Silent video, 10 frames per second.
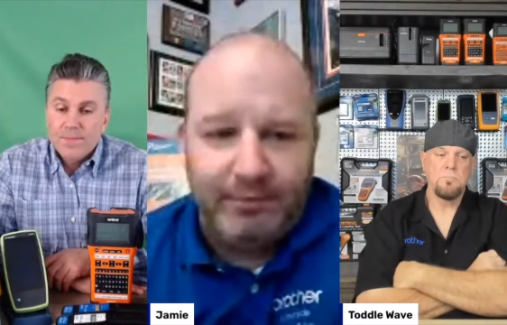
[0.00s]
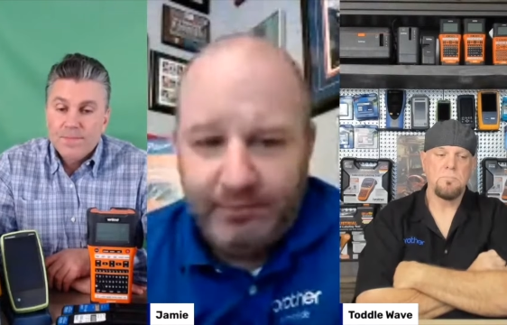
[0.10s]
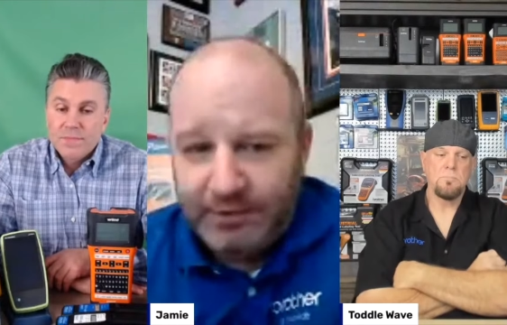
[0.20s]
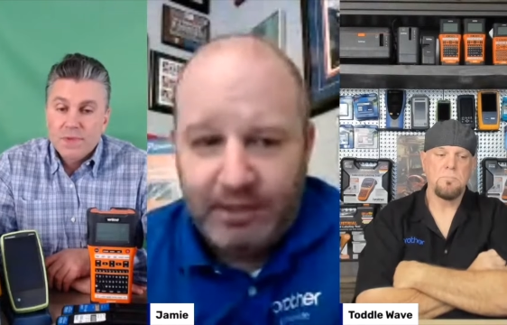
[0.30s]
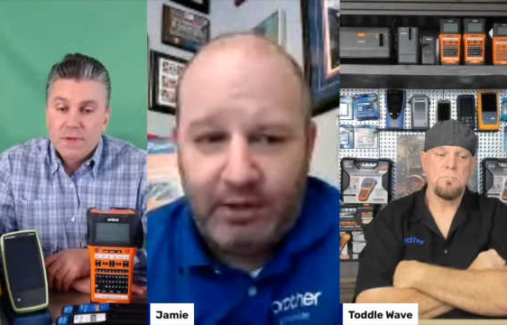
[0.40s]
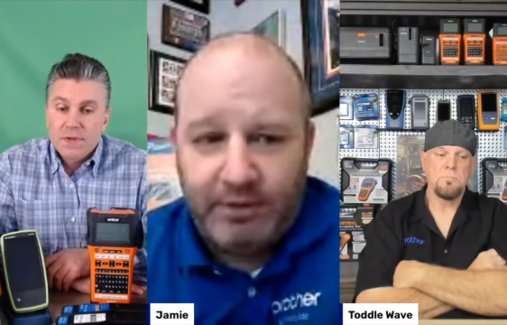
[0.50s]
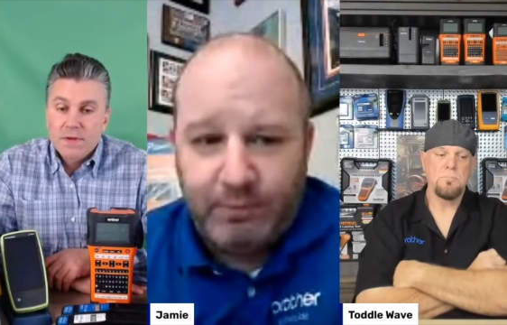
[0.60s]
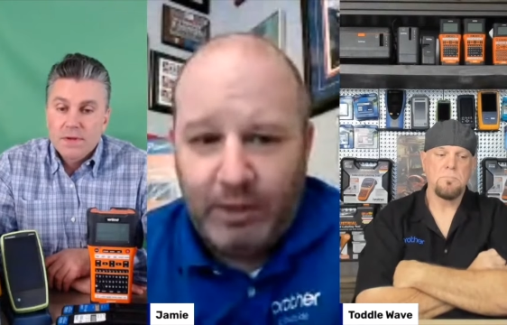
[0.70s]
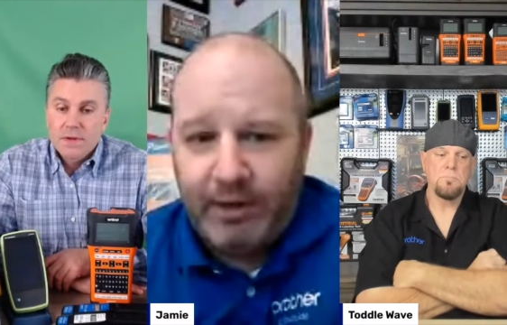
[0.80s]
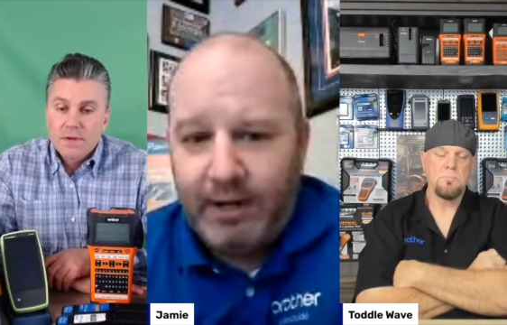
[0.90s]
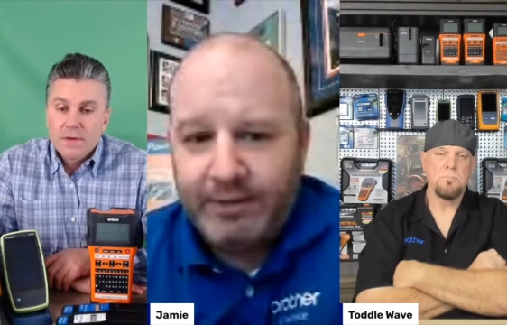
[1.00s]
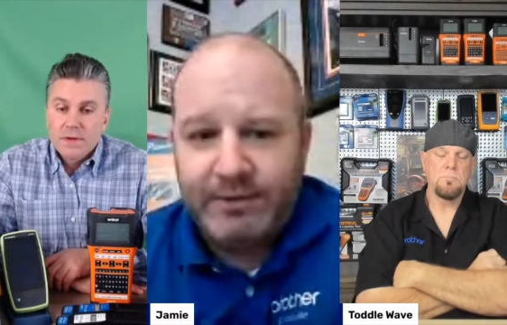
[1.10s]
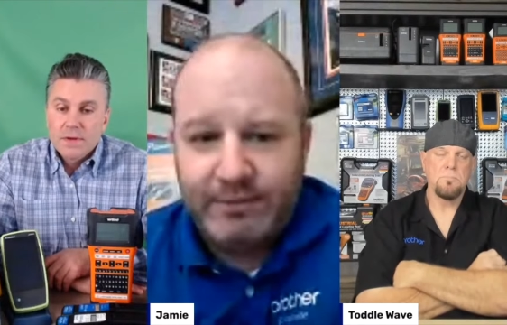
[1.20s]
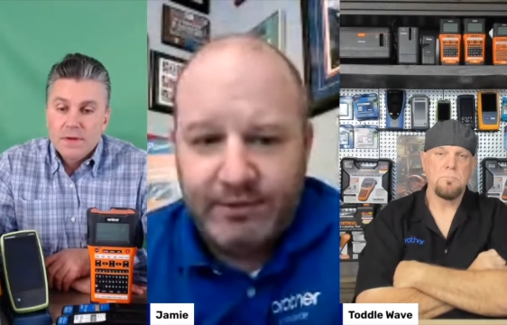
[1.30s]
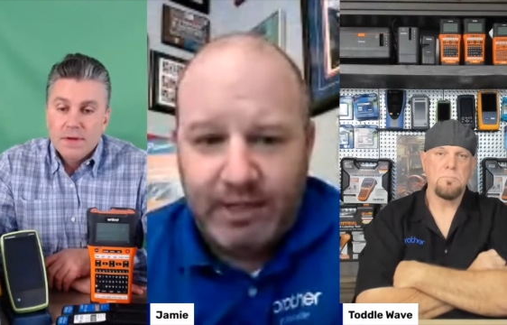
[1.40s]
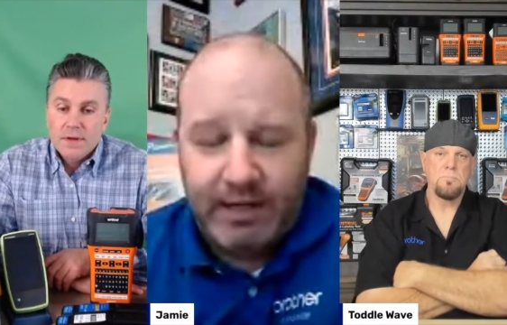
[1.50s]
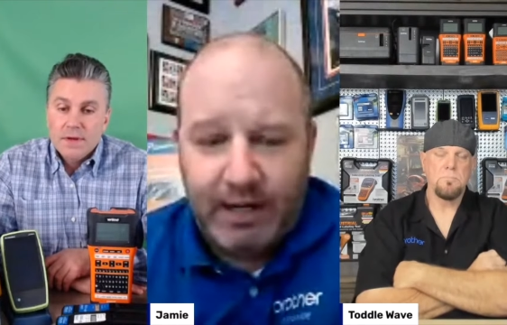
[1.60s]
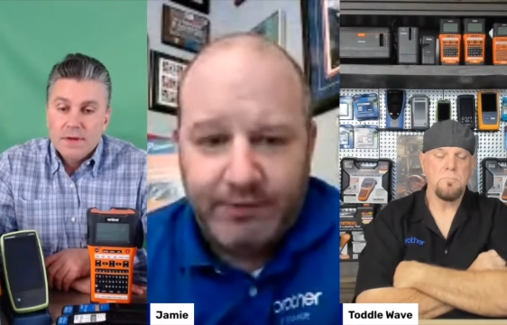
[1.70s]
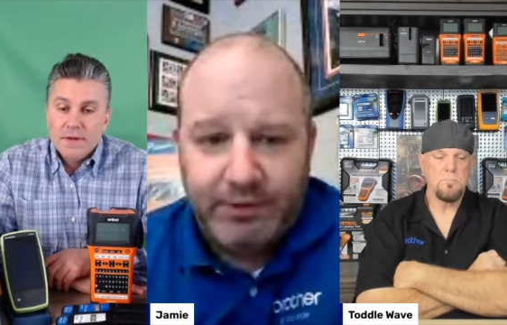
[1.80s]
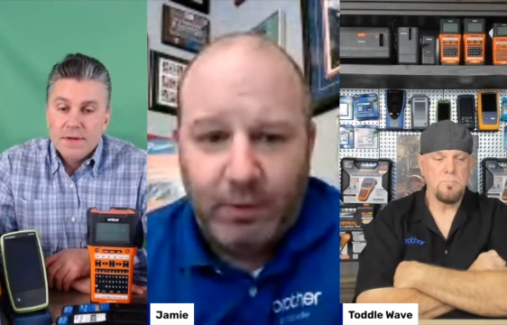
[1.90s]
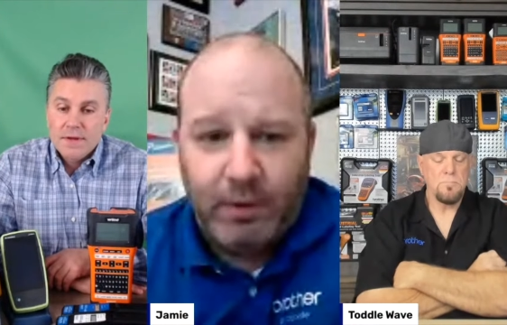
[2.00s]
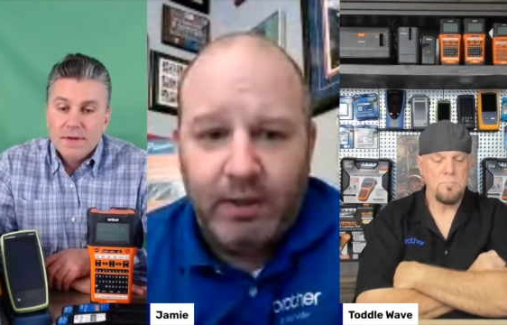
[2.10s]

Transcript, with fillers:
Speaker 1: flip it, it's in our warehouse, send it out